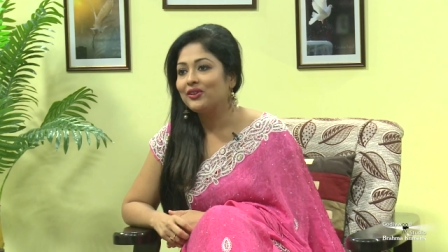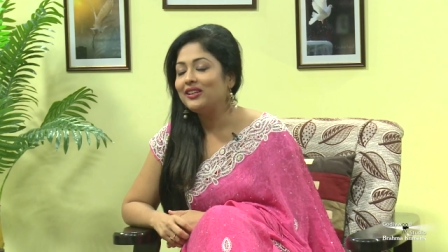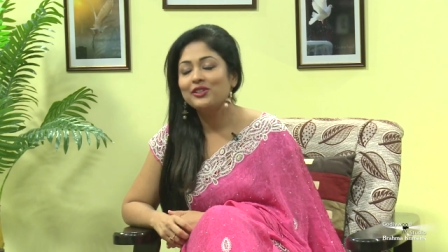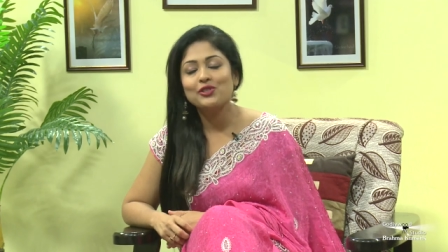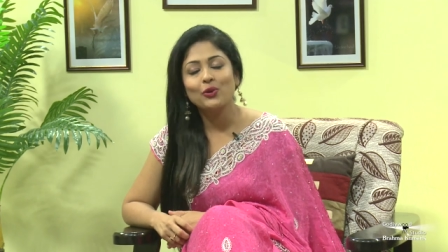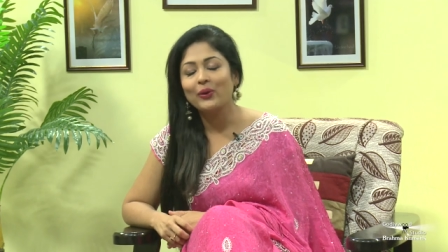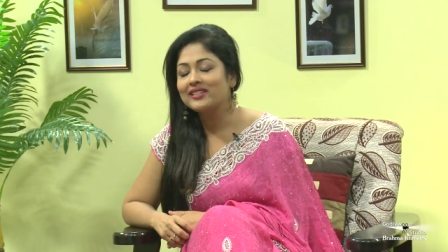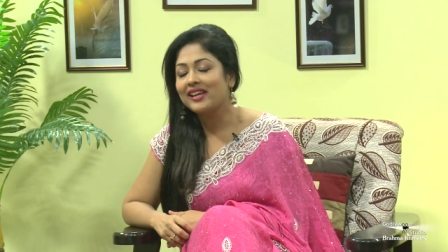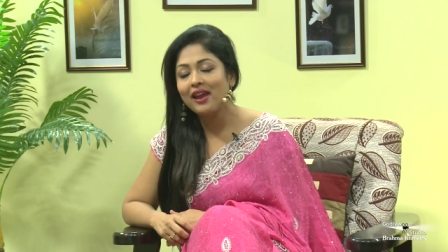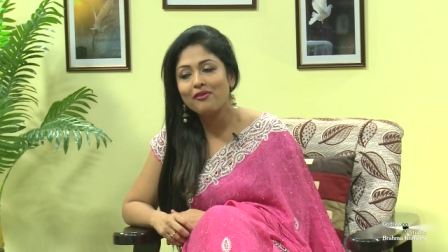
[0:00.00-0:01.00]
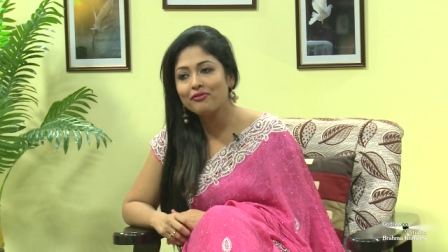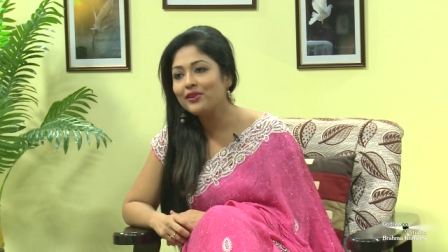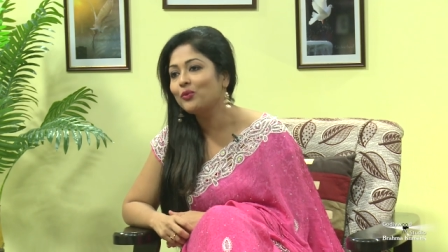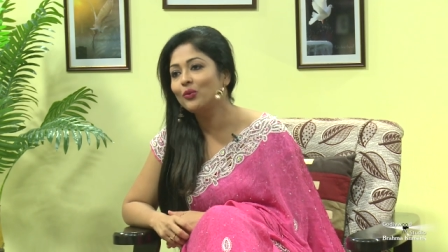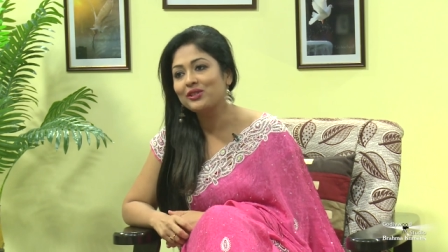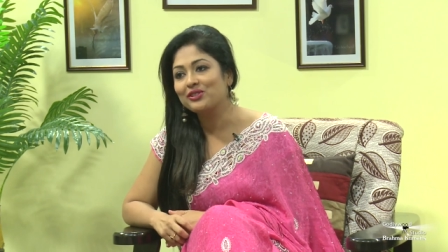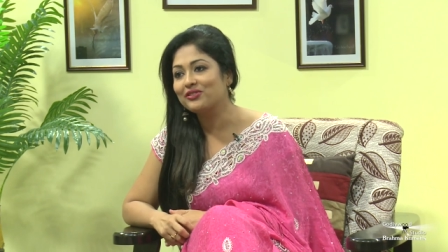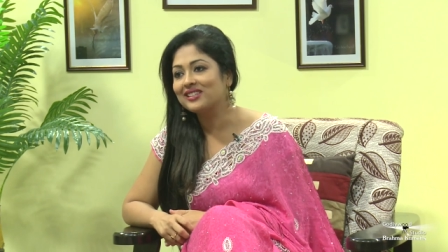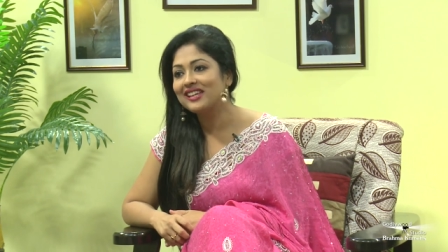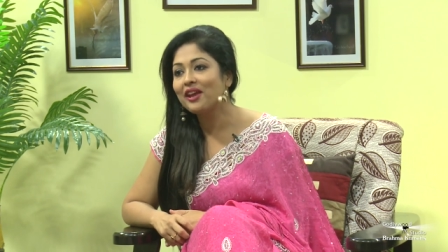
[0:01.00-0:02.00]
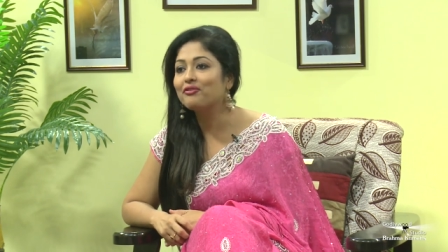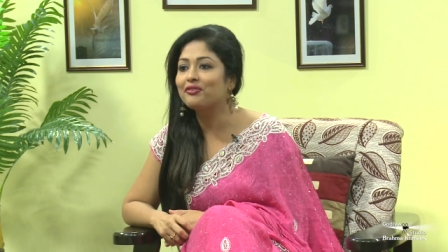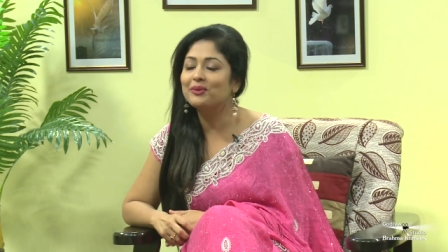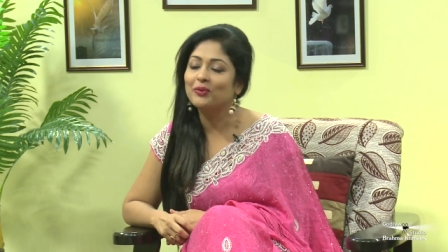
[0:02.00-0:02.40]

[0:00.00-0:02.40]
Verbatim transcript: really enjoyed every moment of it, every